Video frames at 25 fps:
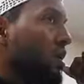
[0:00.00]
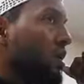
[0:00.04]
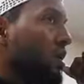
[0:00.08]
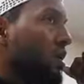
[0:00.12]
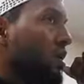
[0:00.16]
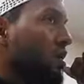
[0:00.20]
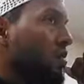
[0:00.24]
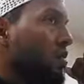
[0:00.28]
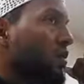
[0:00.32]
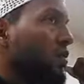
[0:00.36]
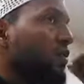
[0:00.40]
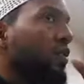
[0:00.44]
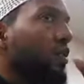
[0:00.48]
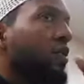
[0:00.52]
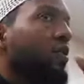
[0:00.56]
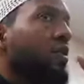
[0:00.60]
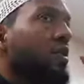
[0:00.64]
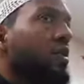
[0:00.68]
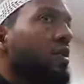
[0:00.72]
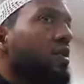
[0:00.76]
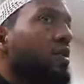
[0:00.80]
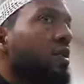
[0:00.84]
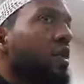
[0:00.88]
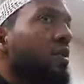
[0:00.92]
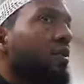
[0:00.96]
Before he went
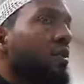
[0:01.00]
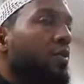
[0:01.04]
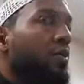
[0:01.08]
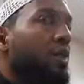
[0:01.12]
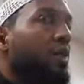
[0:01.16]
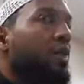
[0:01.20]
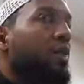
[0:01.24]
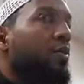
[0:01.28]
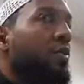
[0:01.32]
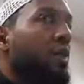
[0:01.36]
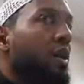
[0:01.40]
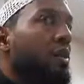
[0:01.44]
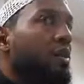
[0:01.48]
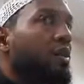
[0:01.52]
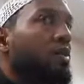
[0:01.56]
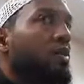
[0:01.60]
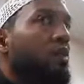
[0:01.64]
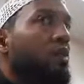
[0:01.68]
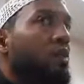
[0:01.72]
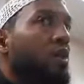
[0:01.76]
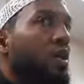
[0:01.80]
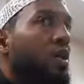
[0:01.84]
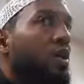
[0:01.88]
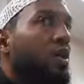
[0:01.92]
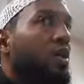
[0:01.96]
to sleep, he bought the man some
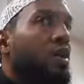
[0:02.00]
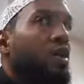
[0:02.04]
water.